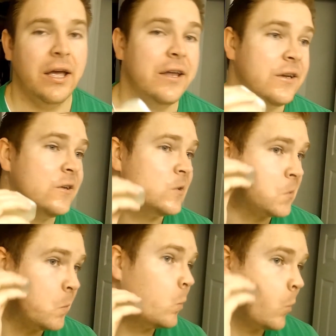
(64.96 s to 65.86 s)
and you
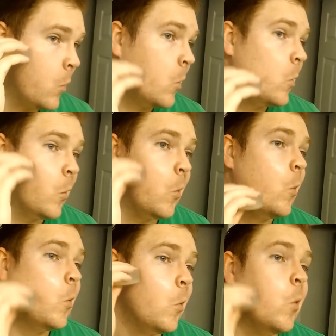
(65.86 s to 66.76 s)
just
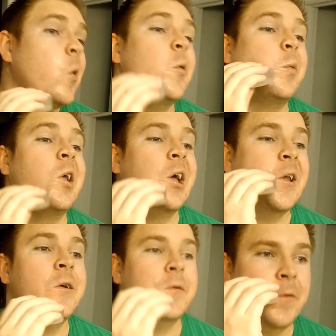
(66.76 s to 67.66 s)
apply it
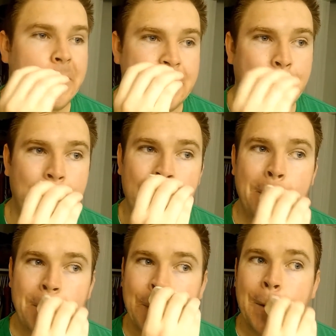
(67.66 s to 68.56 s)
to your face.
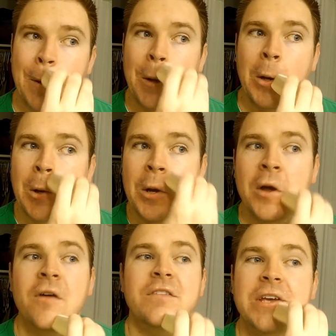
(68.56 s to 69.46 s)

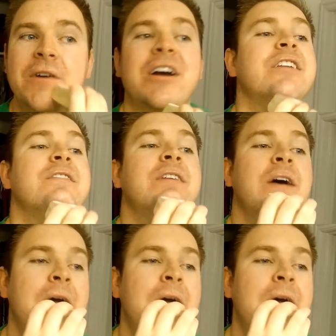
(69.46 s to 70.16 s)
If you go kind of